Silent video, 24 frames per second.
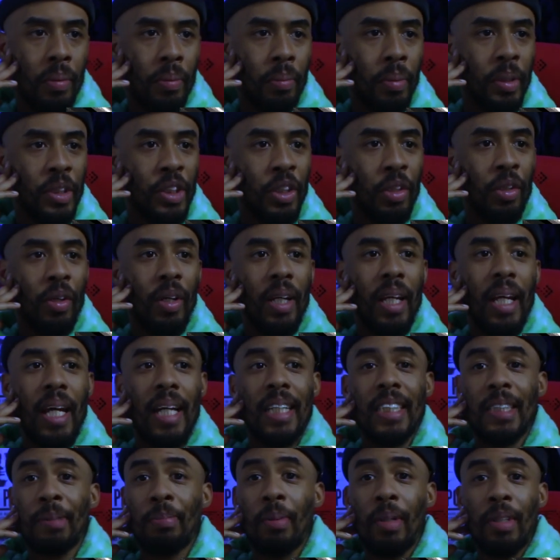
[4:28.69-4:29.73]
But you know they
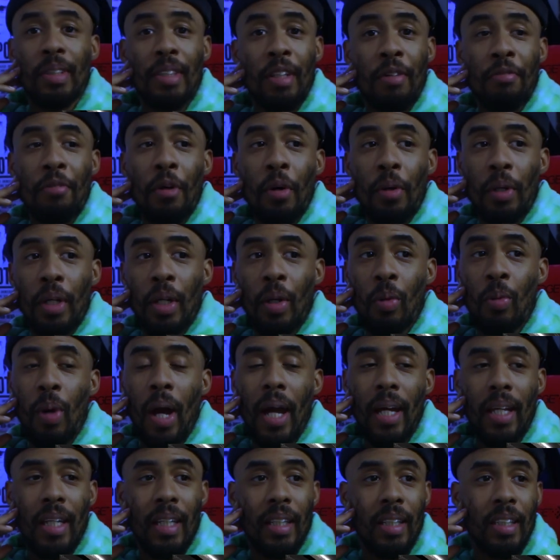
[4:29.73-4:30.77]
got experience in voguing and
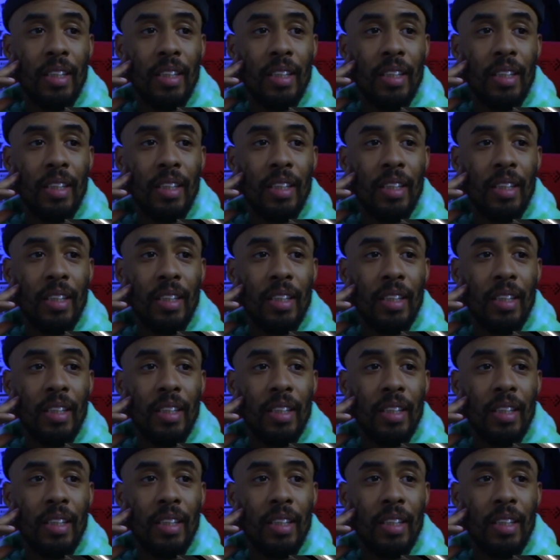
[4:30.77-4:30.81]
whacking,